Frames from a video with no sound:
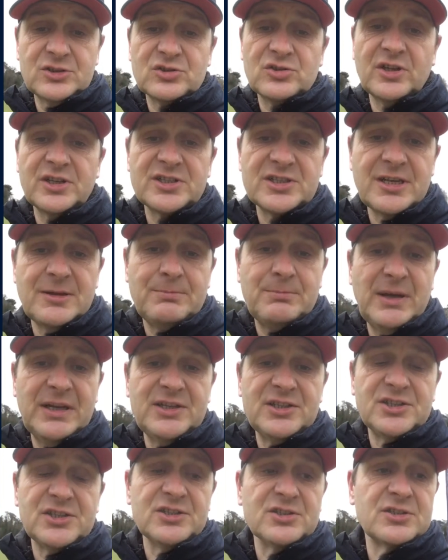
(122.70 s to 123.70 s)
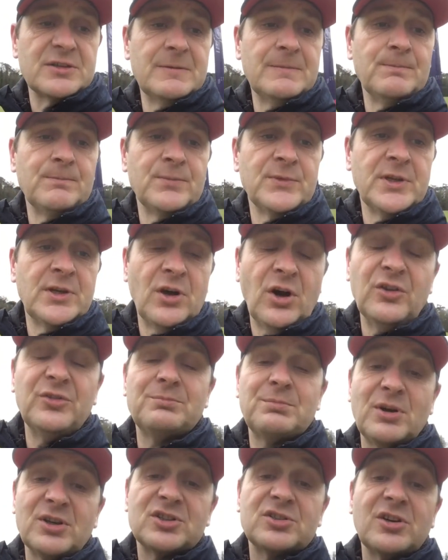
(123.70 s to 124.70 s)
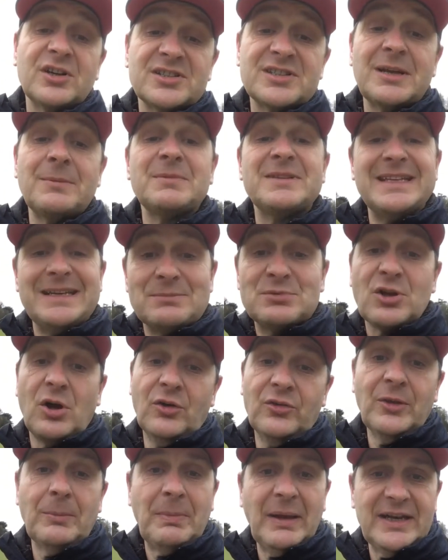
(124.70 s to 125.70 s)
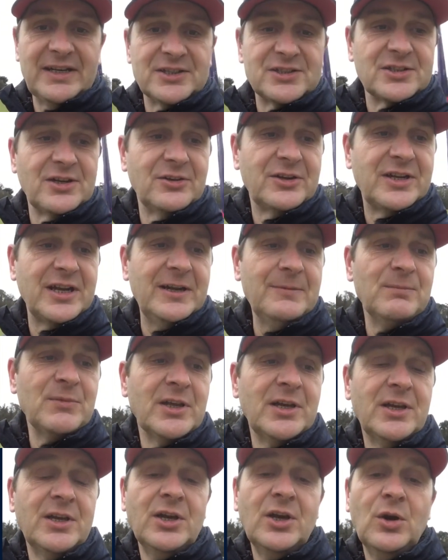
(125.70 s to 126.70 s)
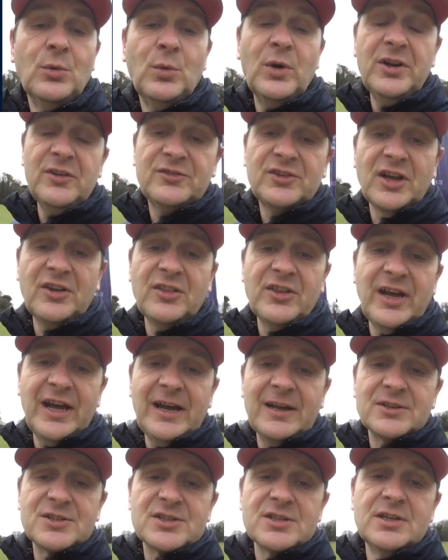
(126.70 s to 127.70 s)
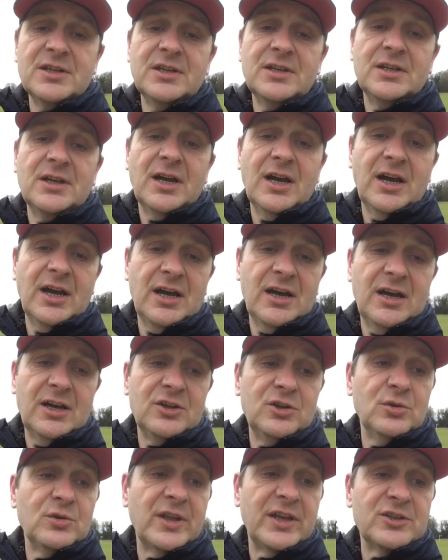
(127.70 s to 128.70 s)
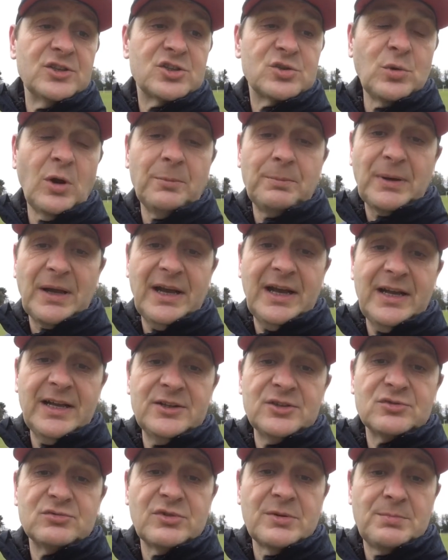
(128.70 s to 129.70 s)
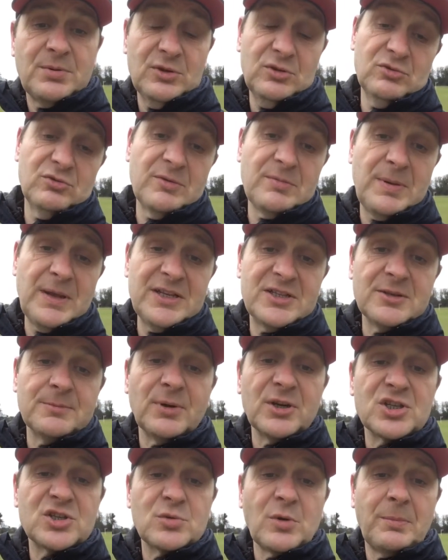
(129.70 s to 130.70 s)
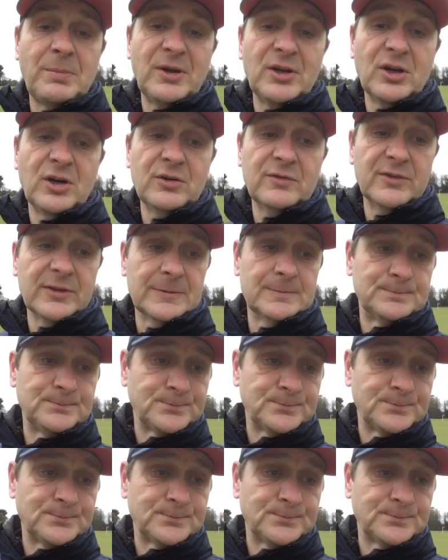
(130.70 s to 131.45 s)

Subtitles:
tricep benches on tricep dips on the bench. Okay, when you've done that, you then swap and you repeat it by swapping over.